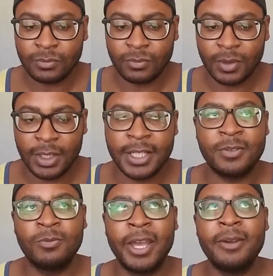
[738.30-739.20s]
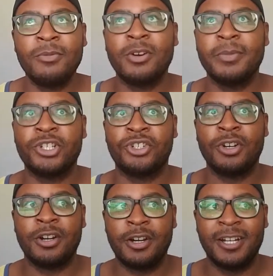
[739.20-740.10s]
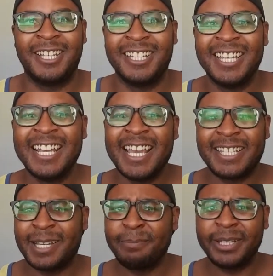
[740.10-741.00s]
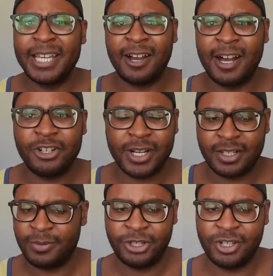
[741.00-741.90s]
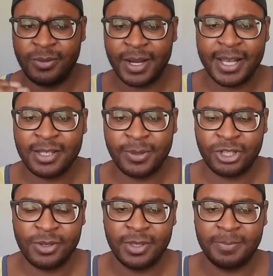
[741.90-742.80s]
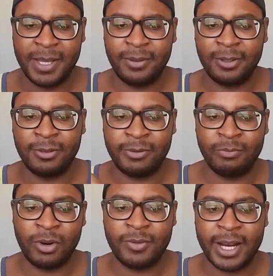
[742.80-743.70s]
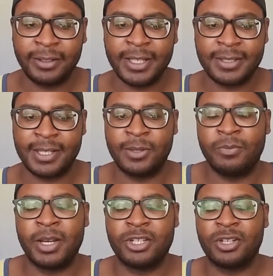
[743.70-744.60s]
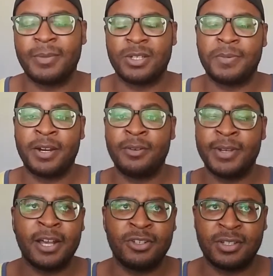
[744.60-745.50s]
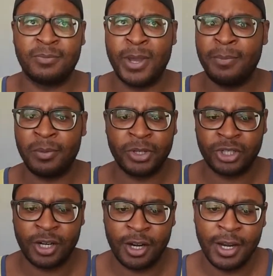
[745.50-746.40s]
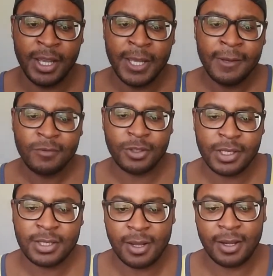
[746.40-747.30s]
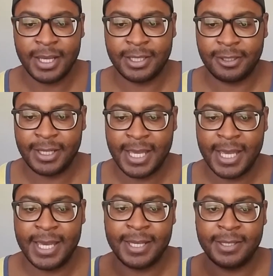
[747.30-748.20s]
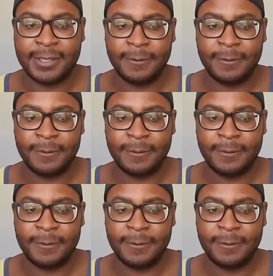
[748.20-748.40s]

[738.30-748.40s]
It's way more mature. It's a complete contrast to what she was being a little more reckless and so much better. Now it's way more mature. So this song actually is